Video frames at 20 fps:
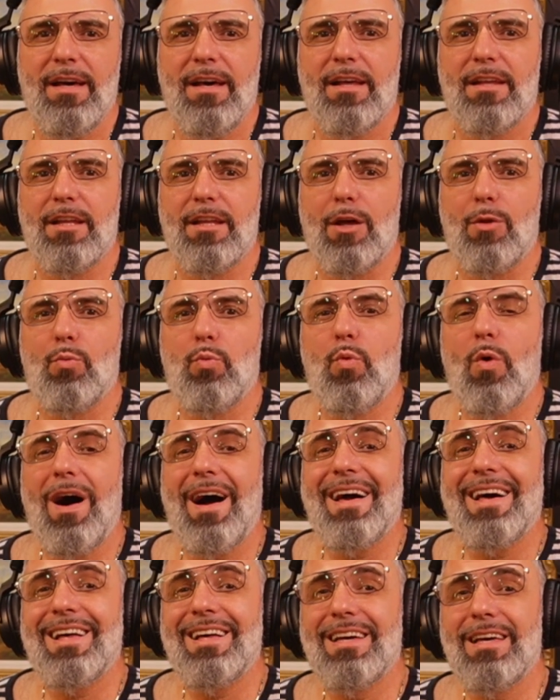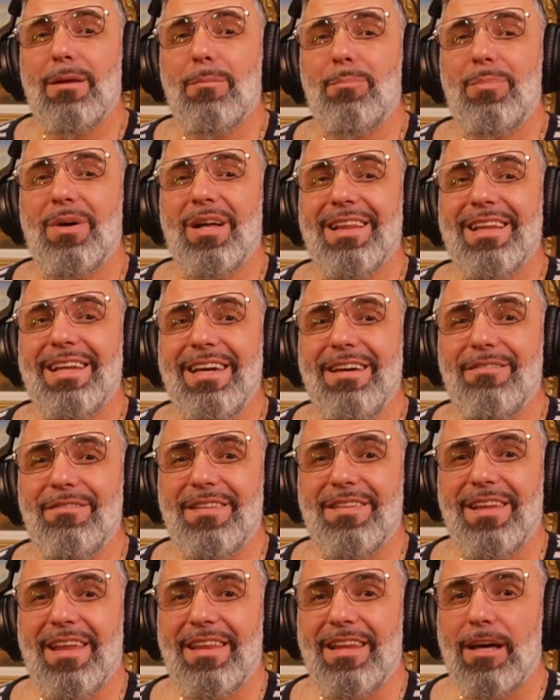that while he
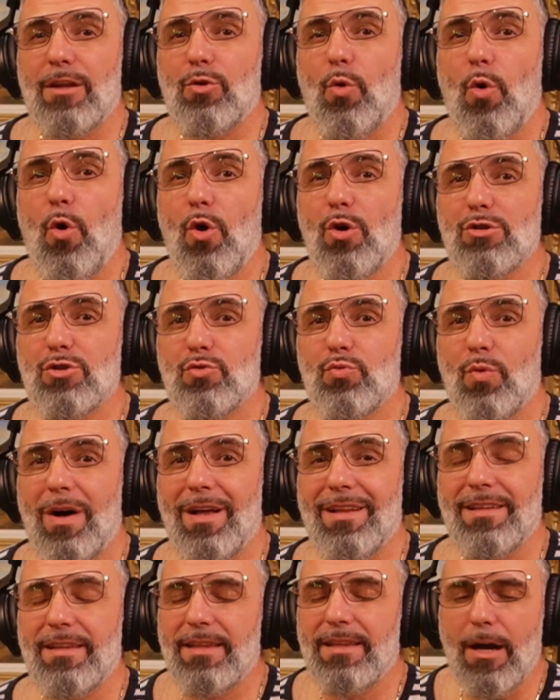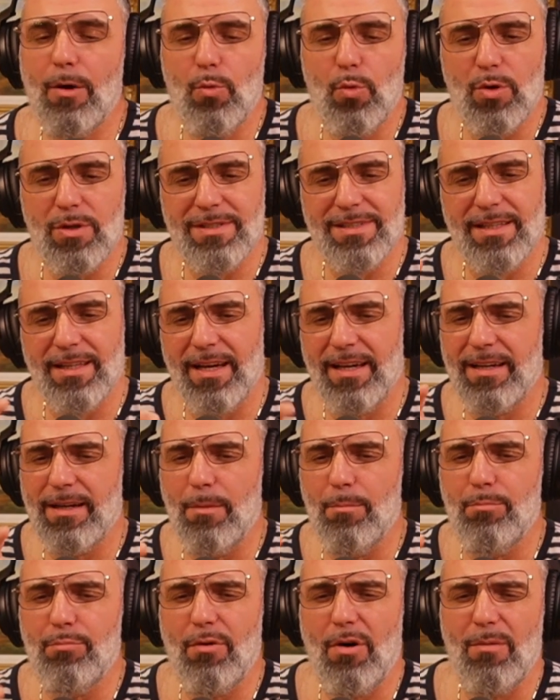believed that Oswald, there was like a
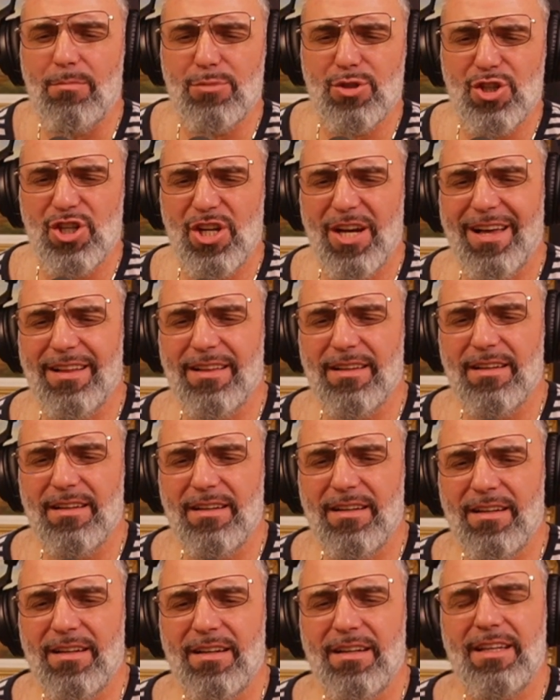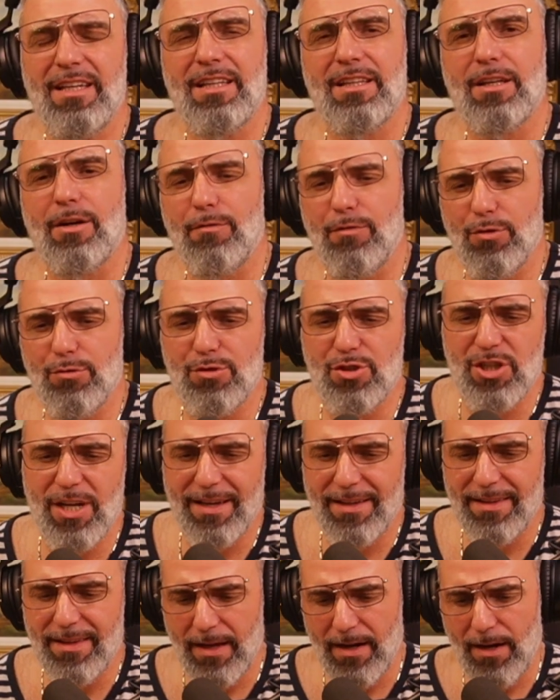bombshell interview, check
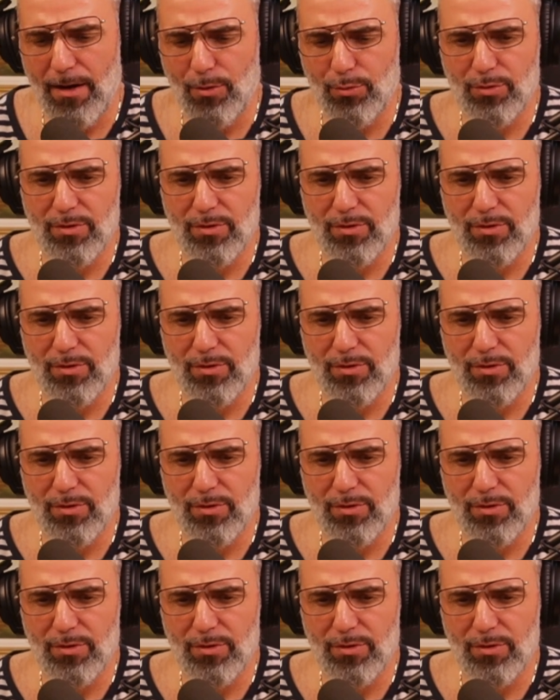that out.